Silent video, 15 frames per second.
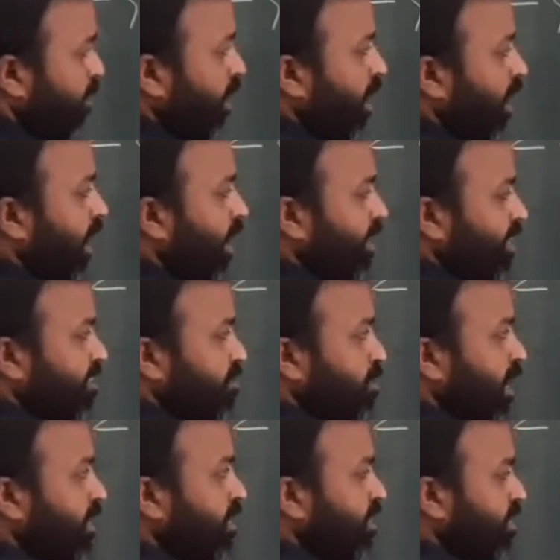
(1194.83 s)
On
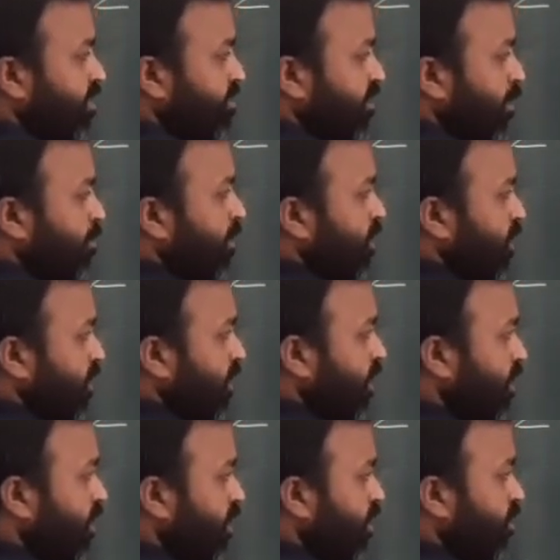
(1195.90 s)
expanding the summation,
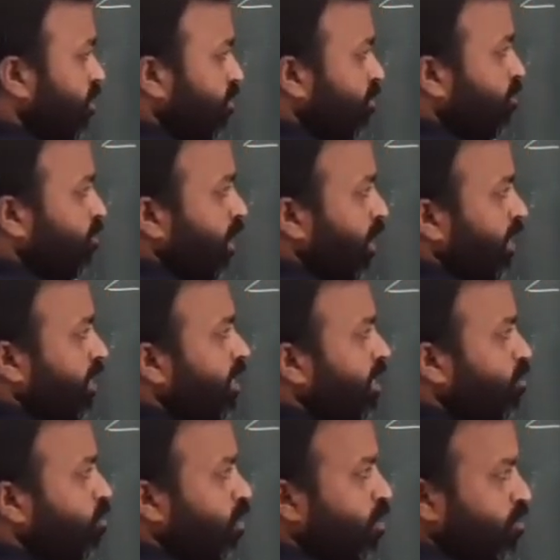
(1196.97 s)
for n
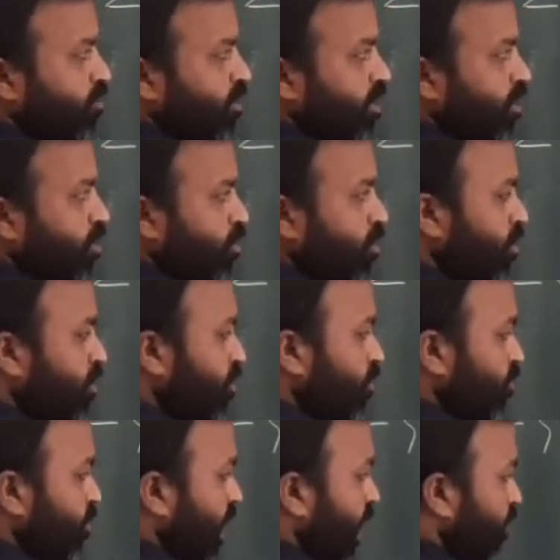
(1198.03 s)
equal to 0,
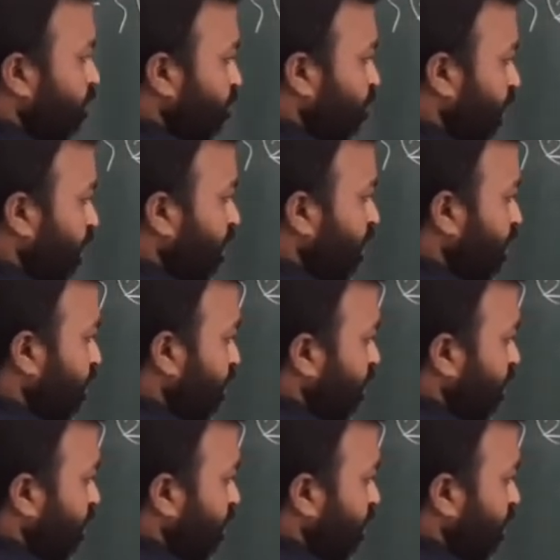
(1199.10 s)
we have 1,